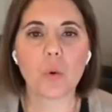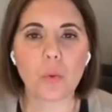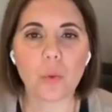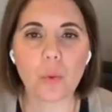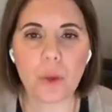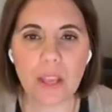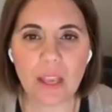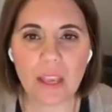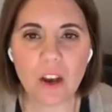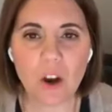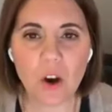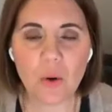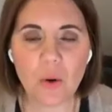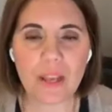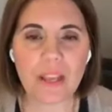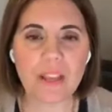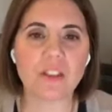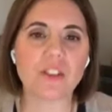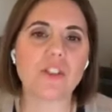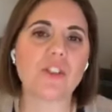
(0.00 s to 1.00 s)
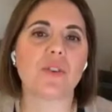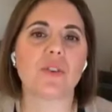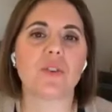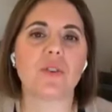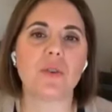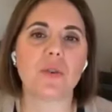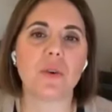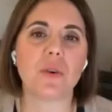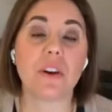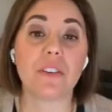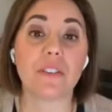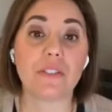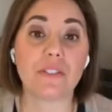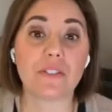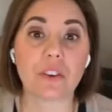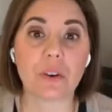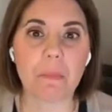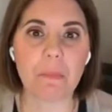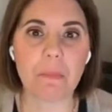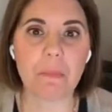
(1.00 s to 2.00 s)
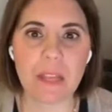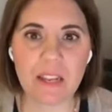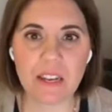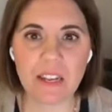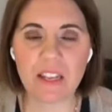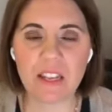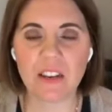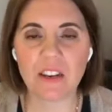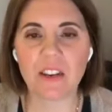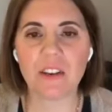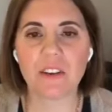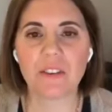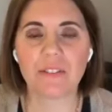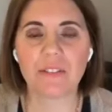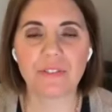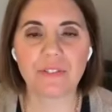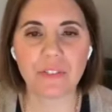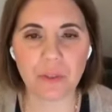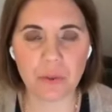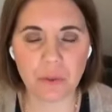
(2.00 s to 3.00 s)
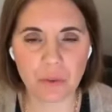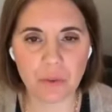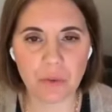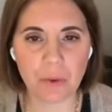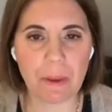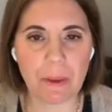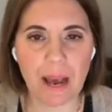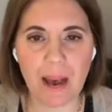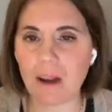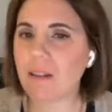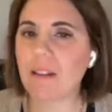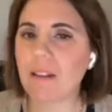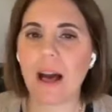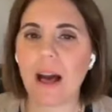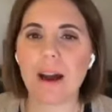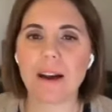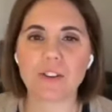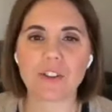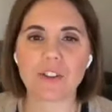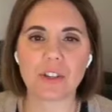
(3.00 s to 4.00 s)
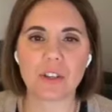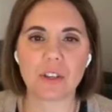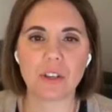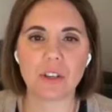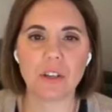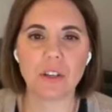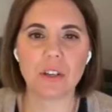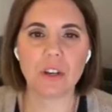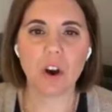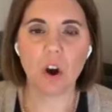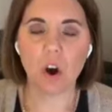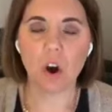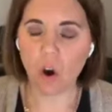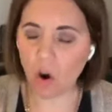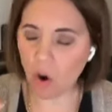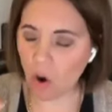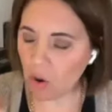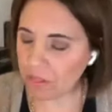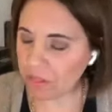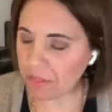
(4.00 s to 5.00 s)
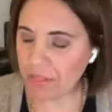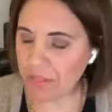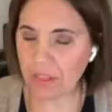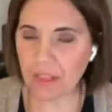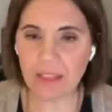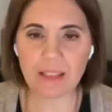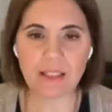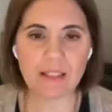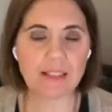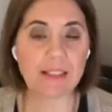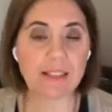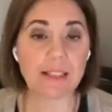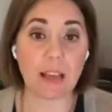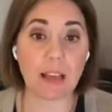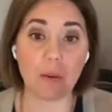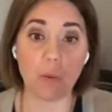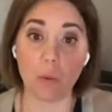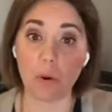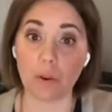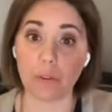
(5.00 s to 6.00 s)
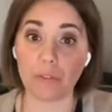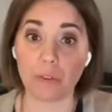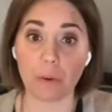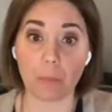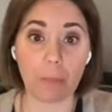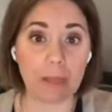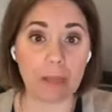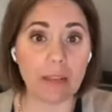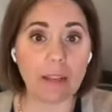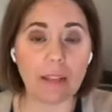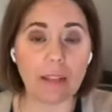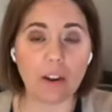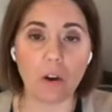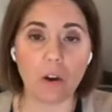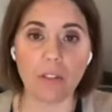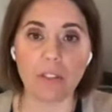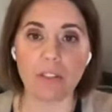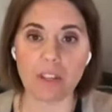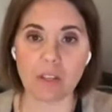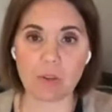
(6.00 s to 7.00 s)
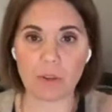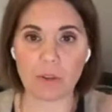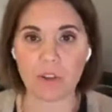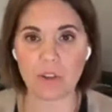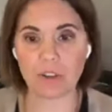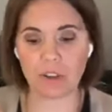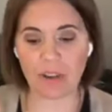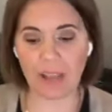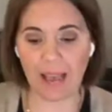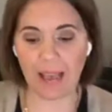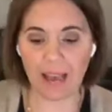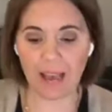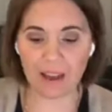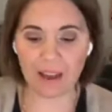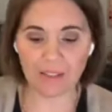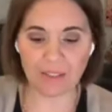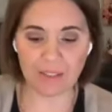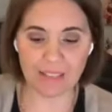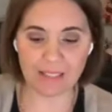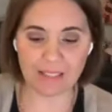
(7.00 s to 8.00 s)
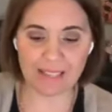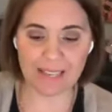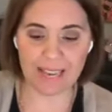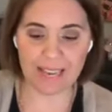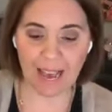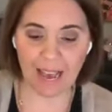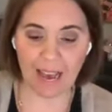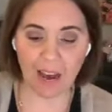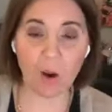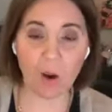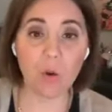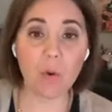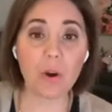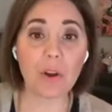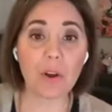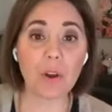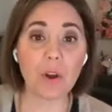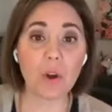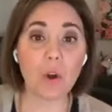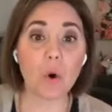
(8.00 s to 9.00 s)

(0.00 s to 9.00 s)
We go into forbidden food backlash. All the things that were forbidden, all the things we couldn't have is now